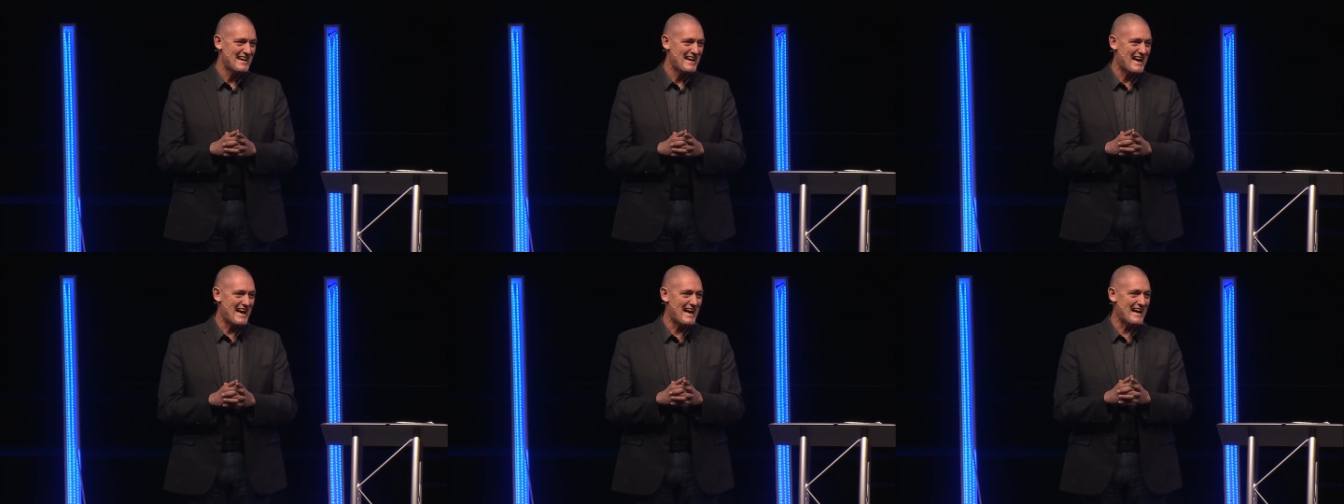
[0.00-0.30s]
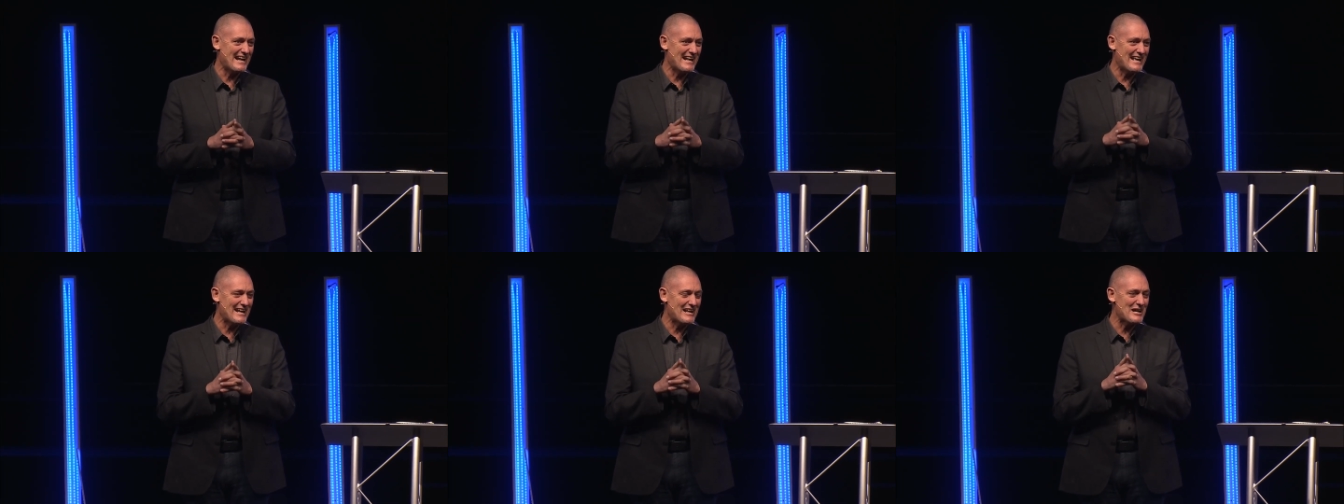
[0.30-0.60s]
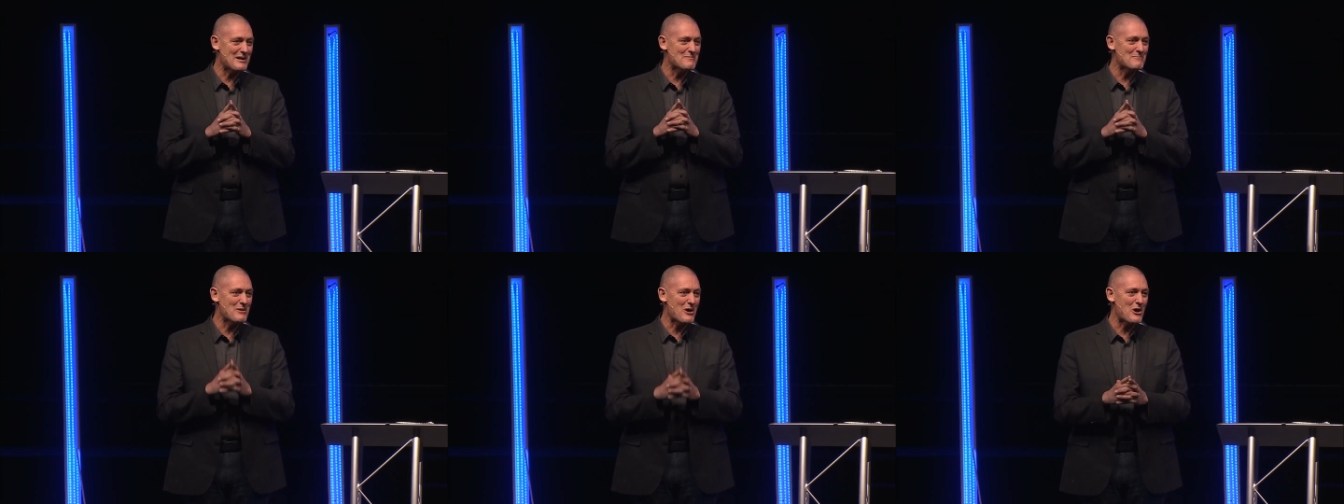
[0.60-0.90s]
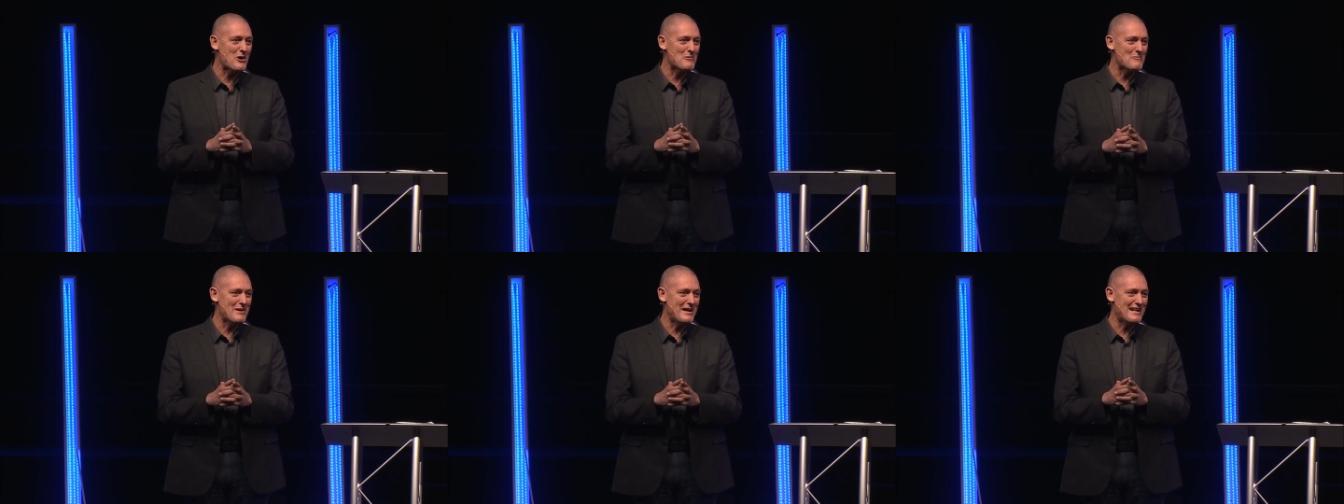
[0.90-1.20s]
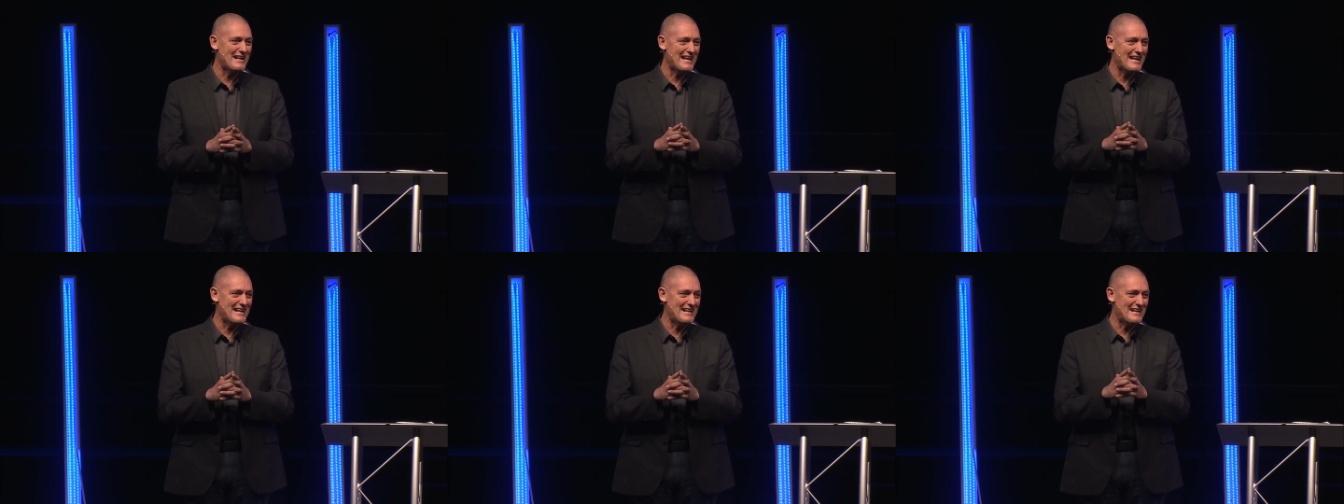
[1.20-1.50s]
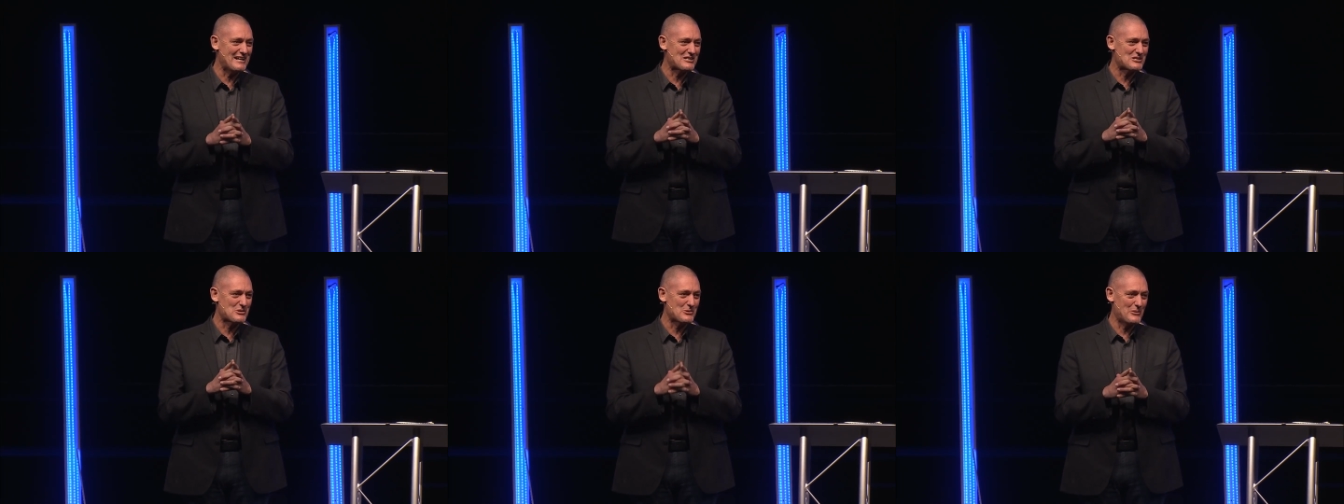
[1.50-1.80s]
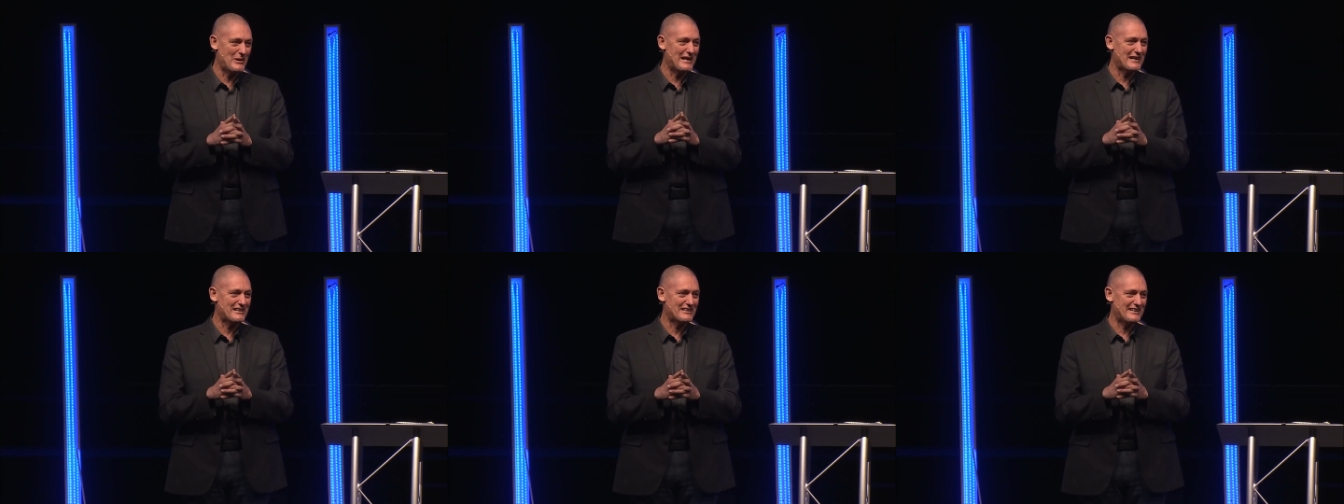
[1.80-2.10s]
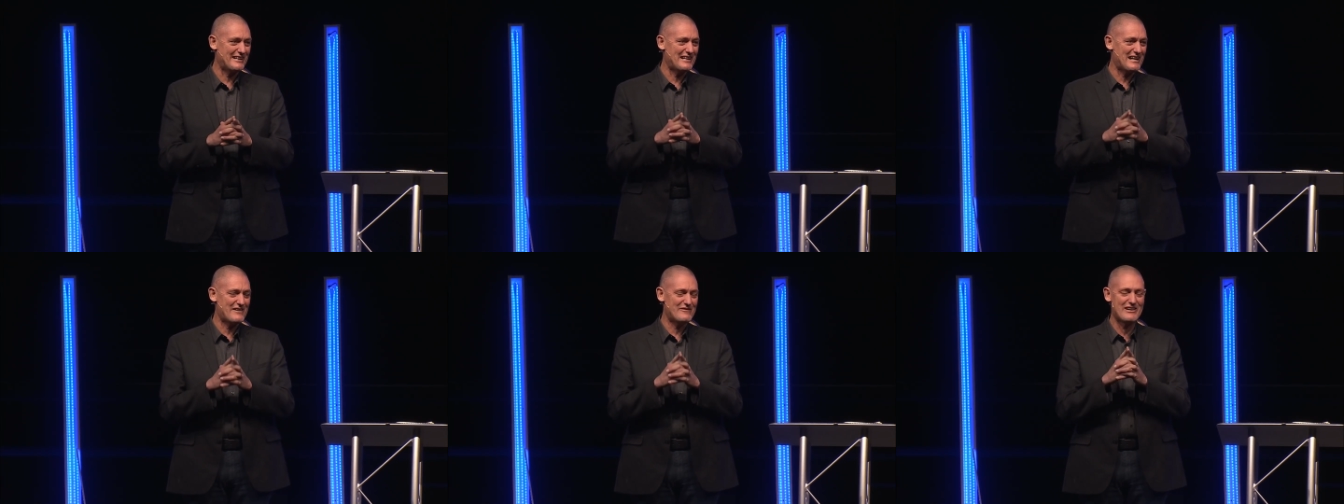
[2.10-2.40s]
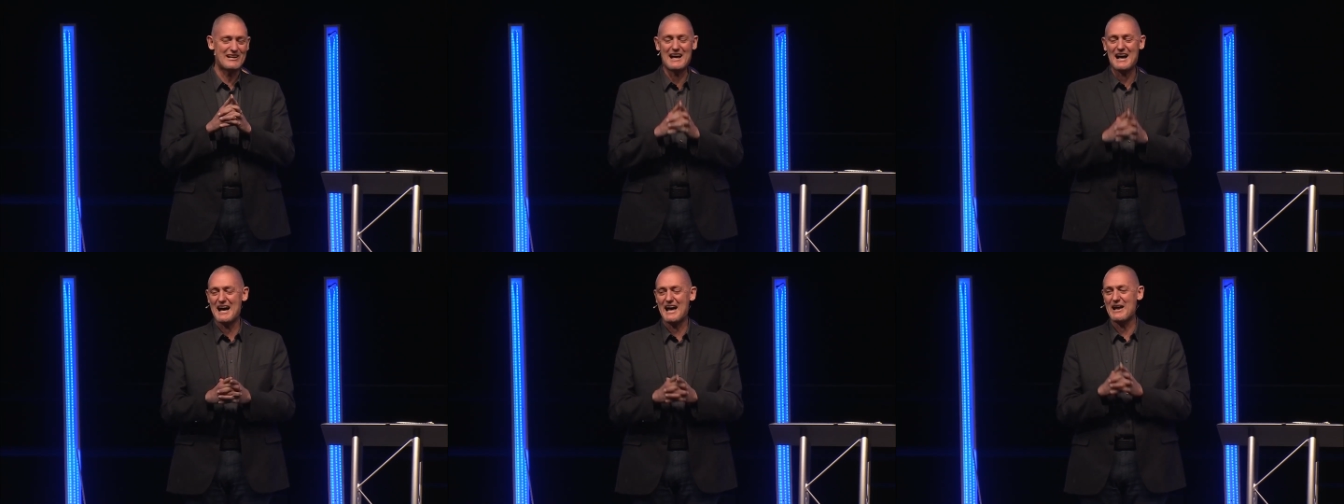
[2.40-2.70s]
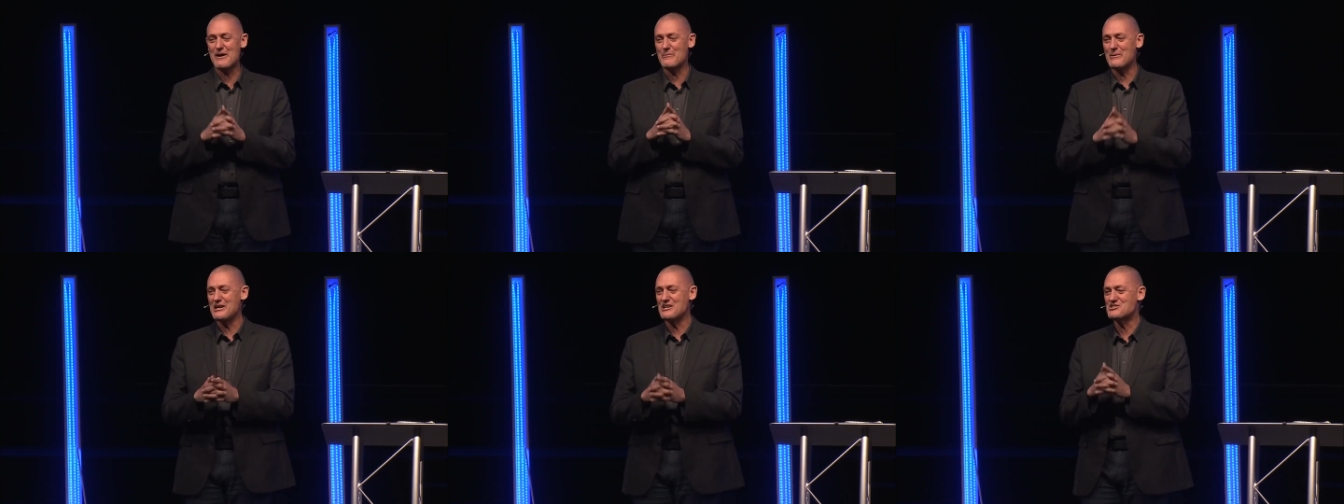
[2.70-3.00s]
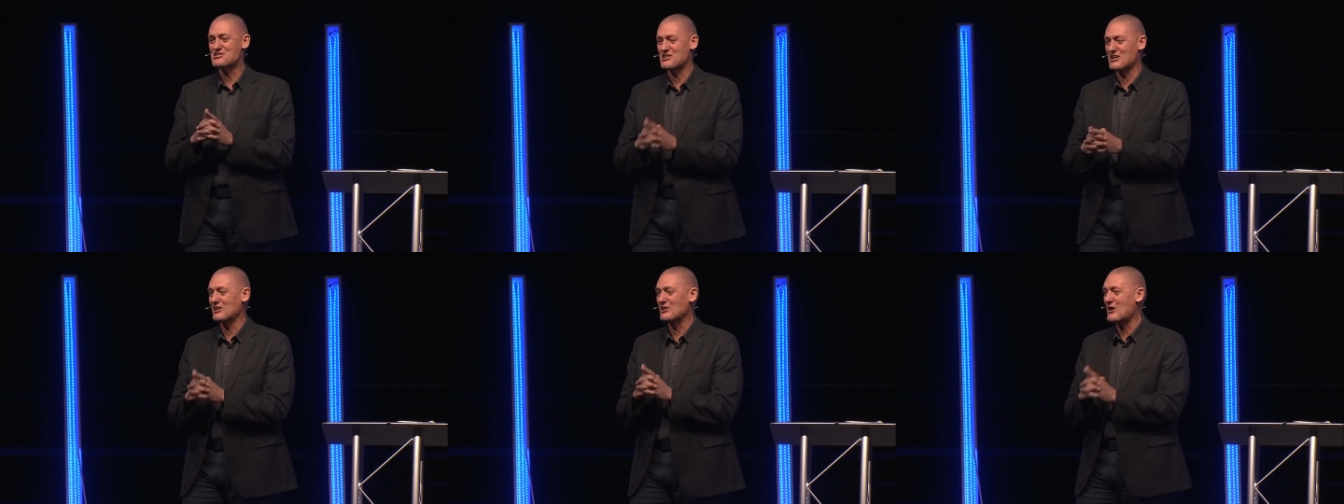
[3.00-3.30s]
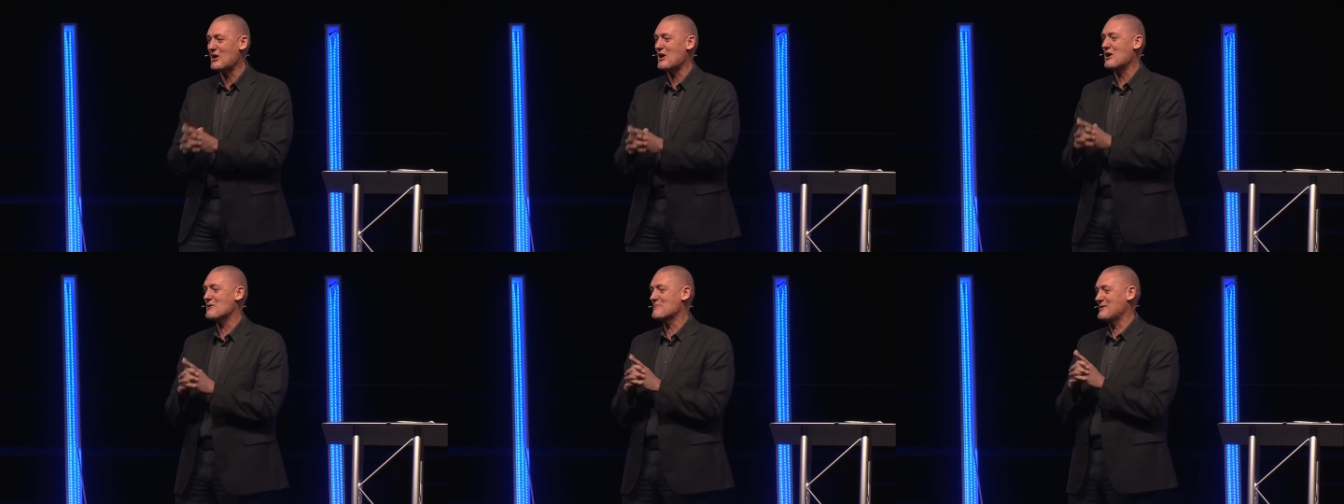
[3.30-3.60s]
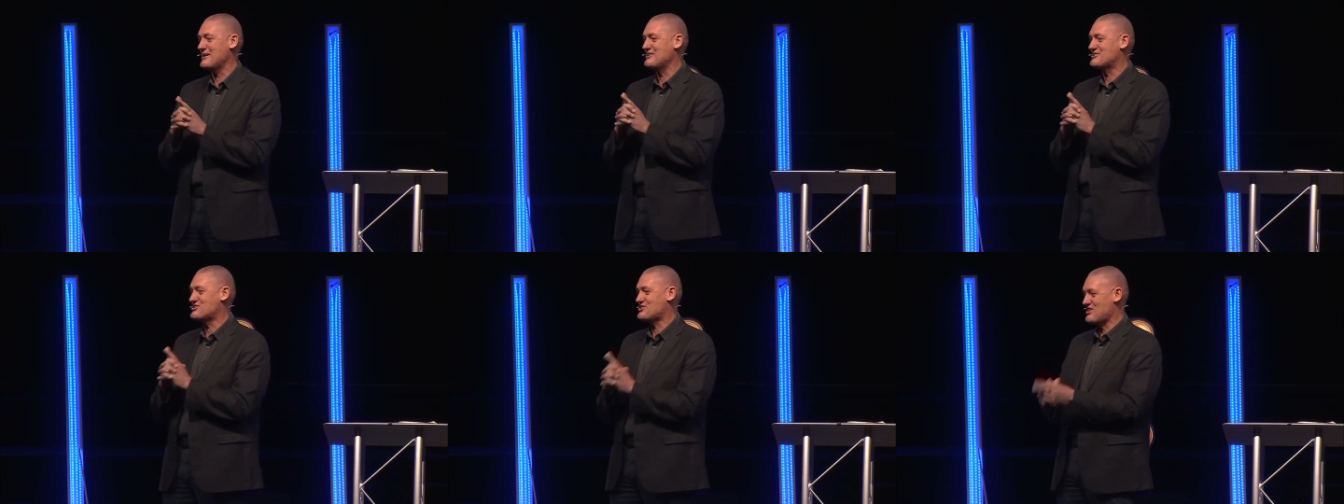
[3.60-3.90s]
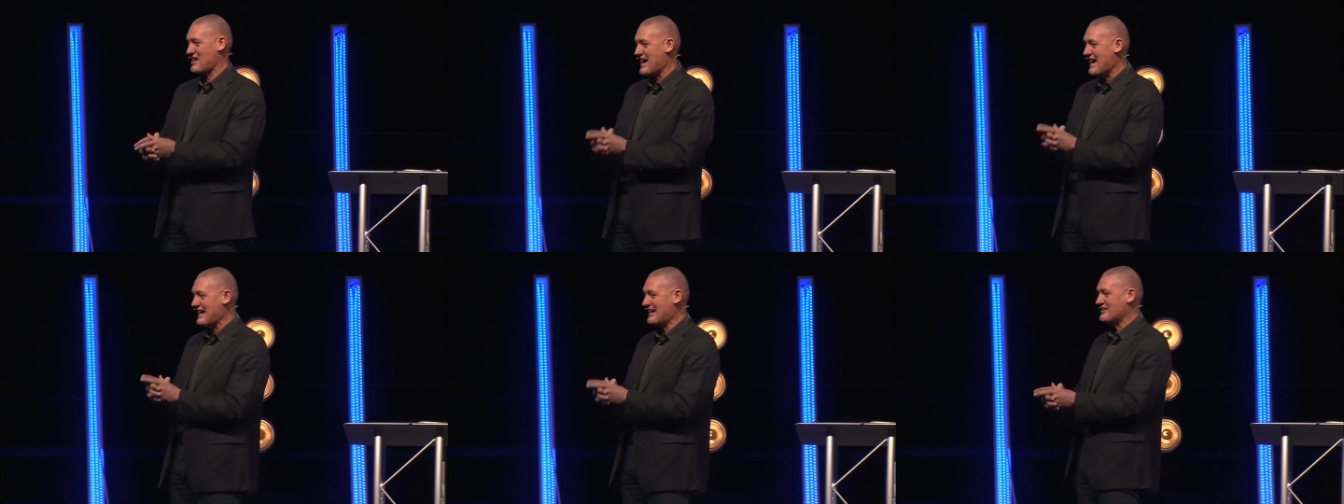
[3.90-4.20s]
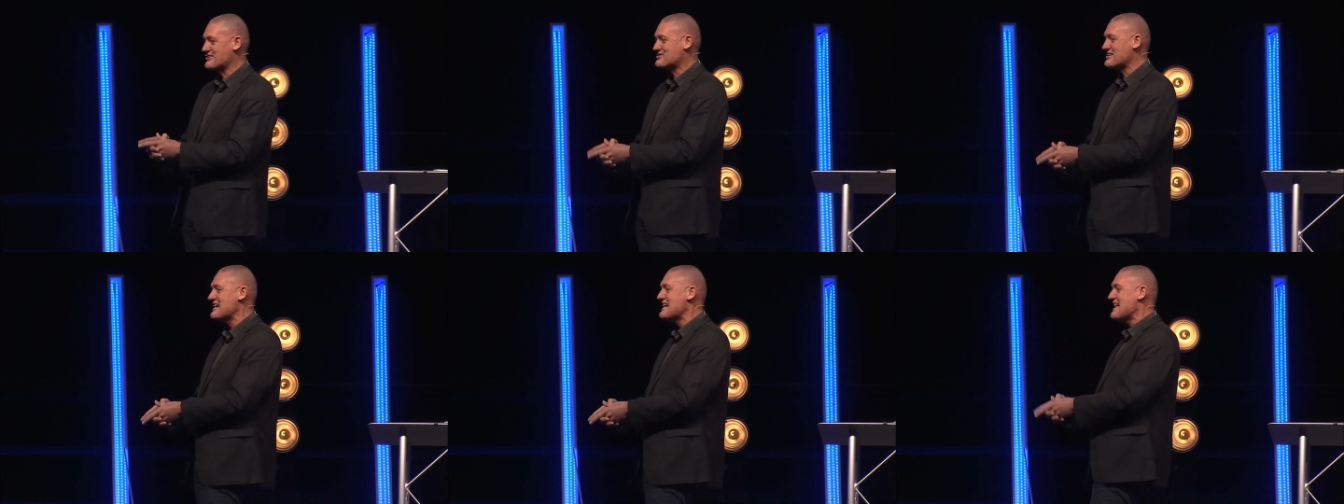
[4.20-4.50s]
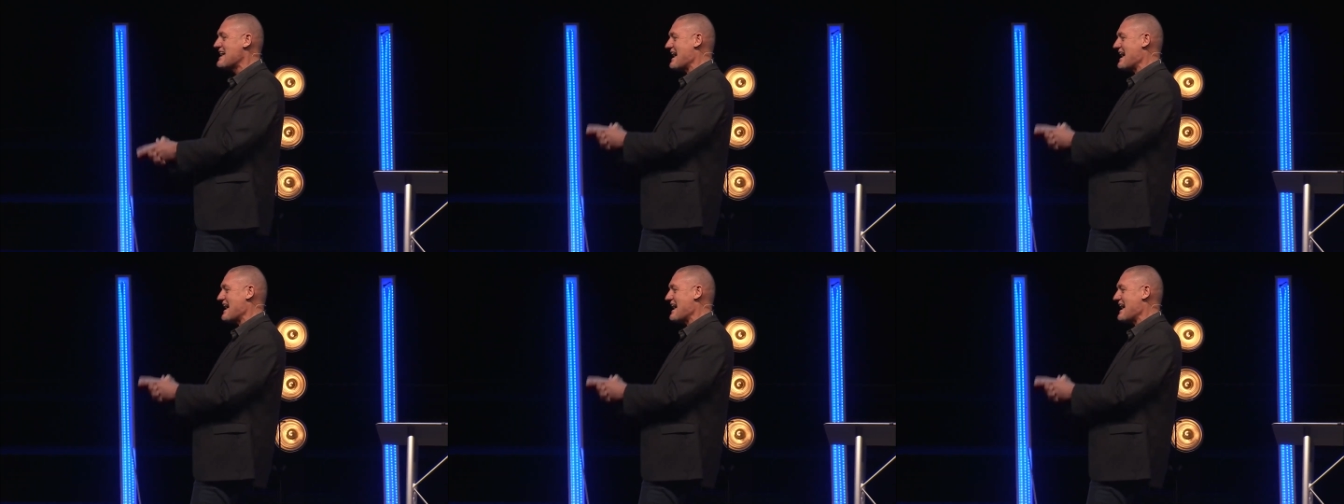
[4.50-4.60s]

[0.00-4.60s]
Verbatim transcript: And in a moment, in a twinkling of an eye, we shall all be changed.